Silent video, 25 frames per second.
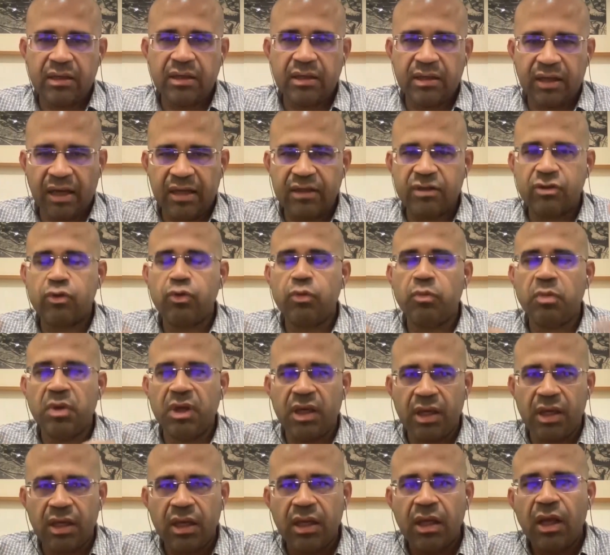It has to
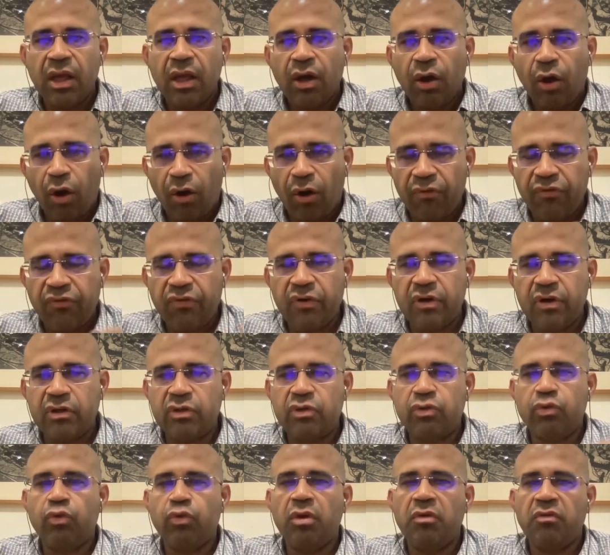be
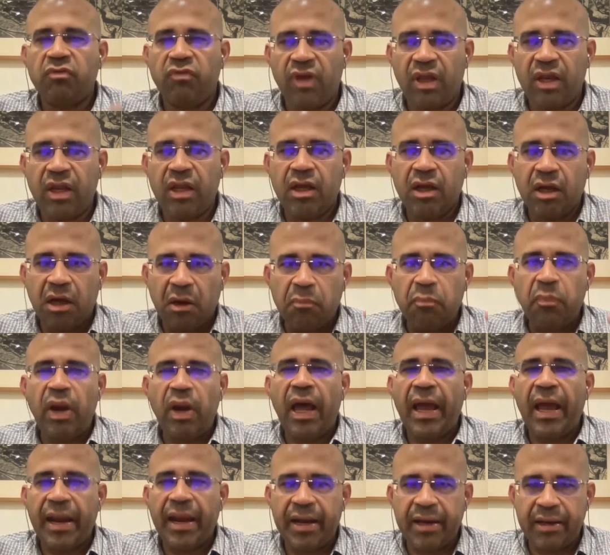offered through a very
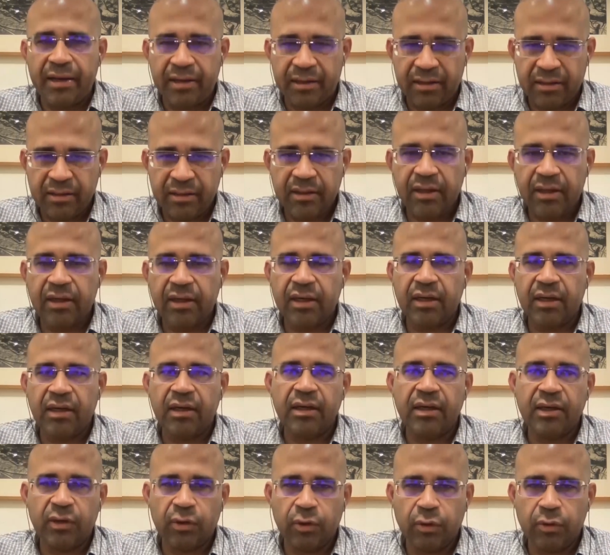compliant,
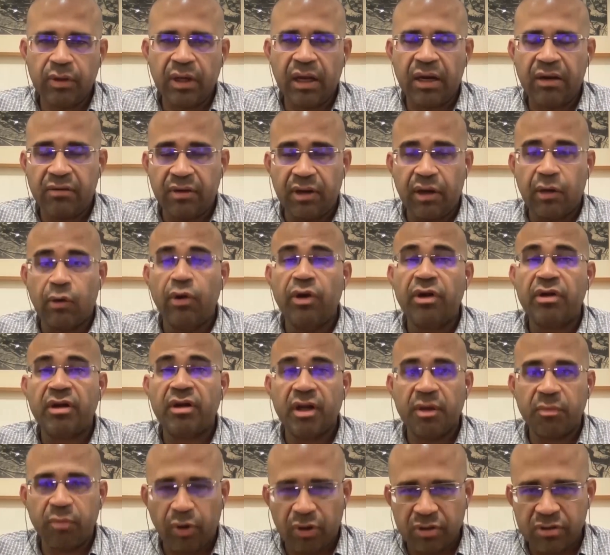and
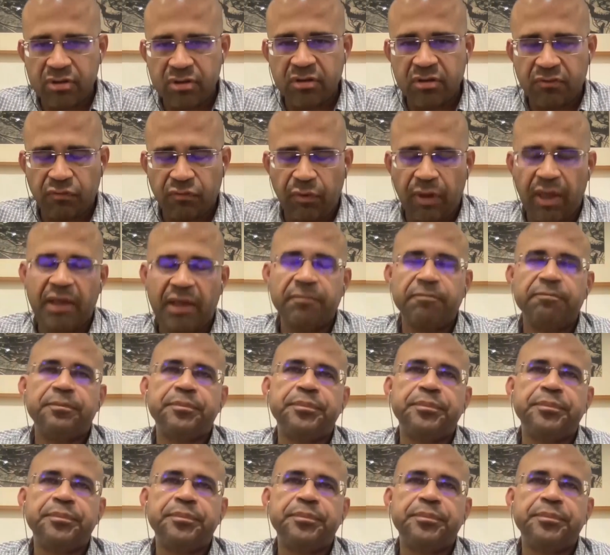regulatory positive way.